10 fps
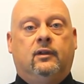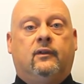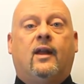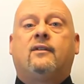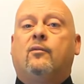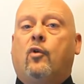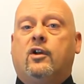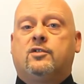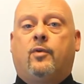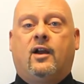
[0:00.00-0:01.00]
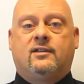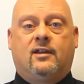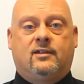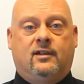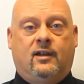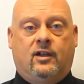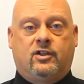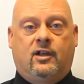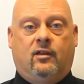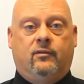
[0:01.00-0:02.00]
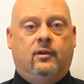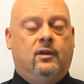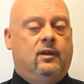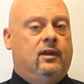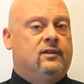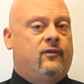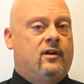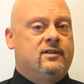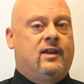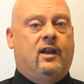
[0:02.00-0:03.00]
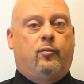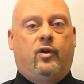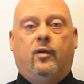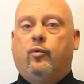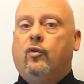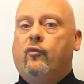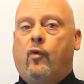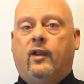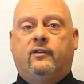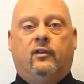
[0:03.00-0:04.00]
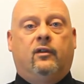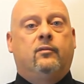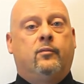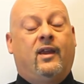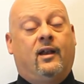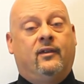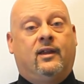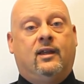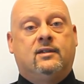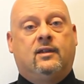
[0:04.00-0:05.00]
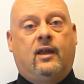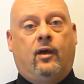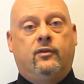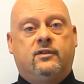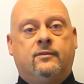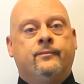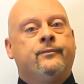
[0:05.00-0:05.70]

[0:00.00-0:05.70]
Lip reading: So that's the mortgage process in a nutshell, as far as getting pre-approved right till getting the keys to the house.